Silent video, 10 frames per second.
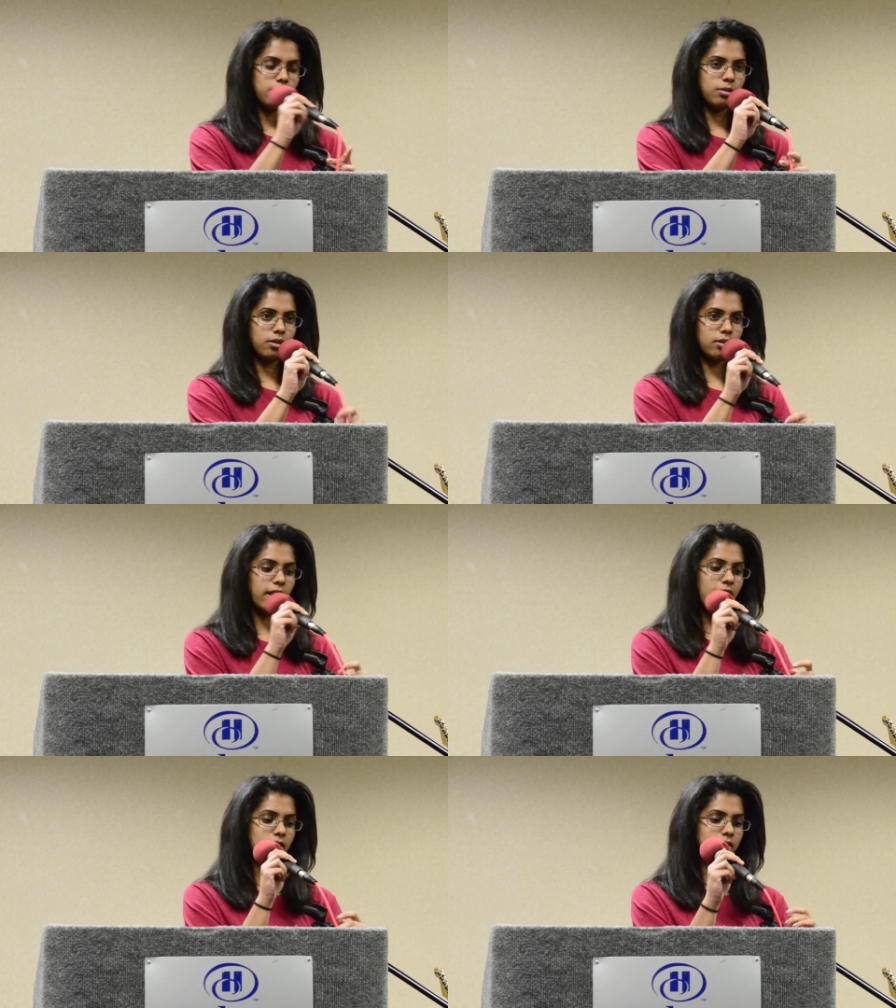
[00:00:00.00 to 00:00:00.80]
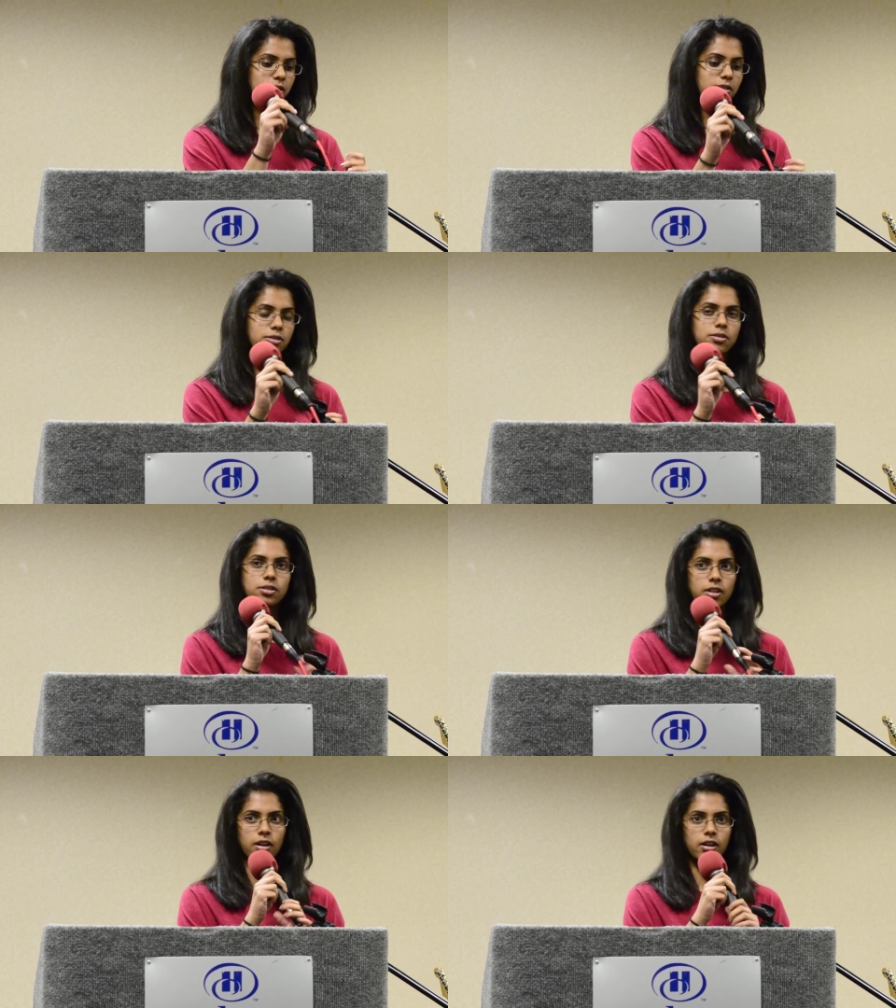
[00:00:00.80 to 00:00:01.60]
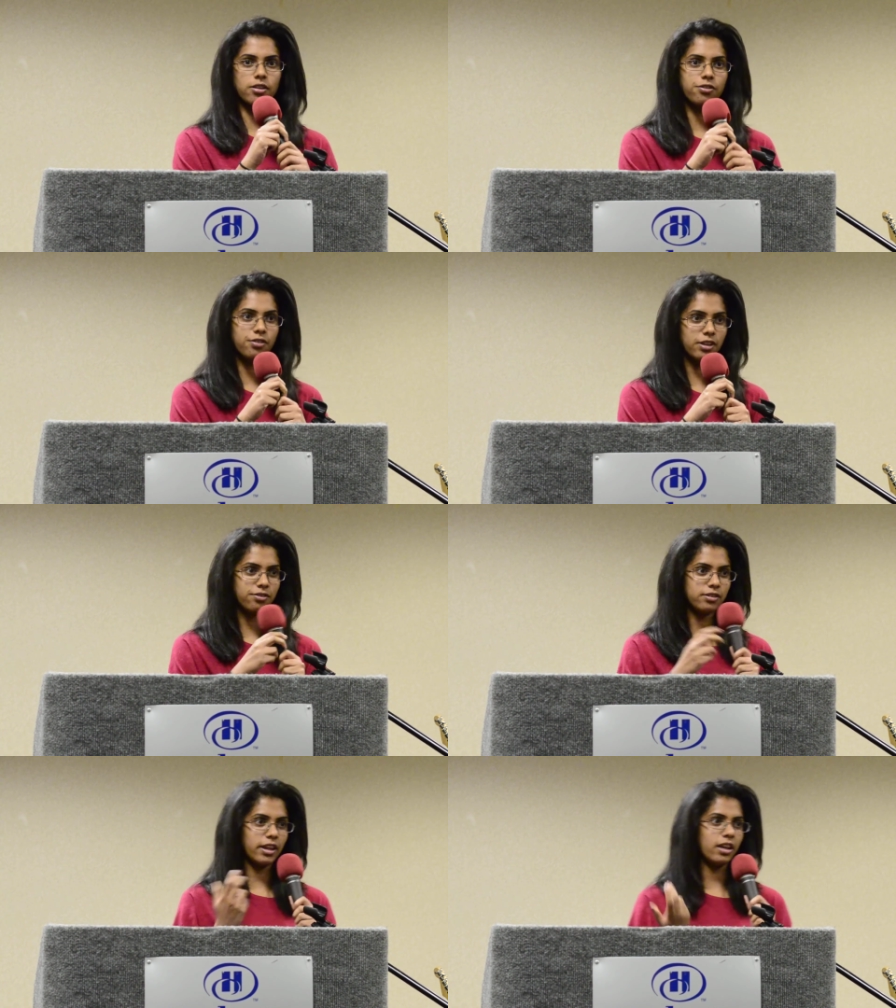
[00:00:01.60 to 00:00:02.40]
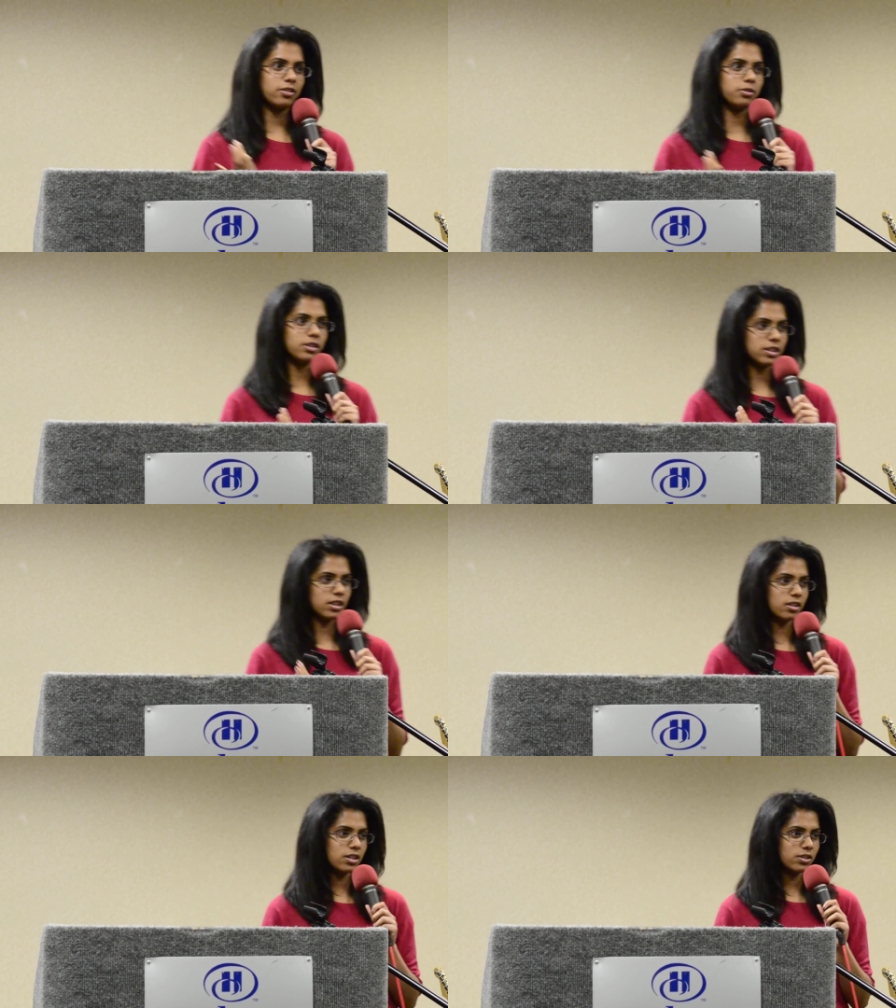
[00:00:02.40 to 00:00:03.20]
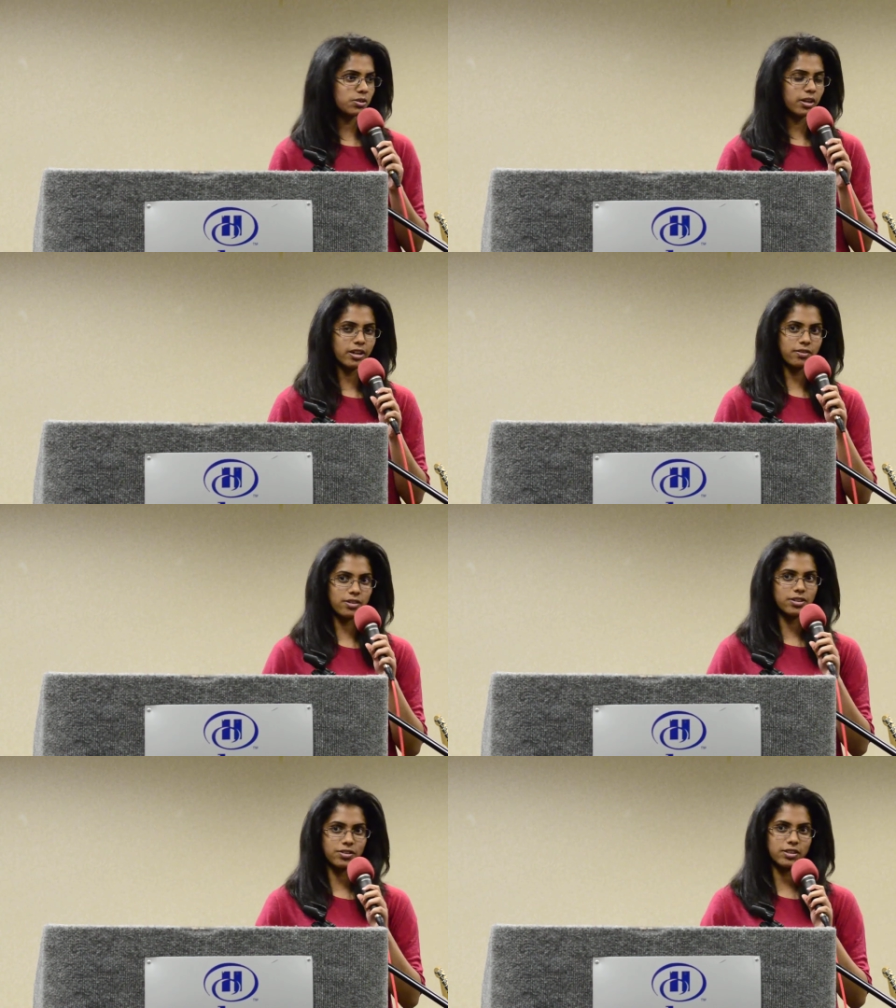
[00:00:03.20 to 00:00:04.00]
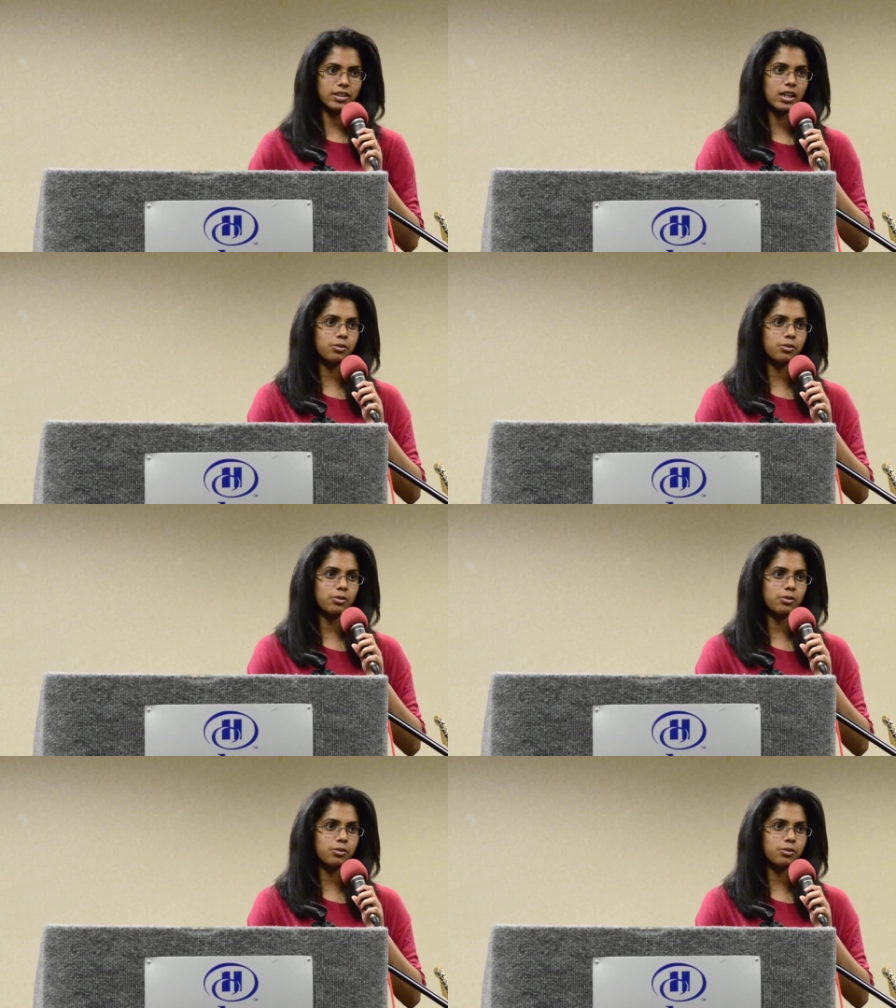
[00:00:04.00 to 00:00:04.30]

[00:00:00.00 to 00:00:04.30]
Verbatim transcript: Well, that concludes our fifth annual Sunday School anniversary.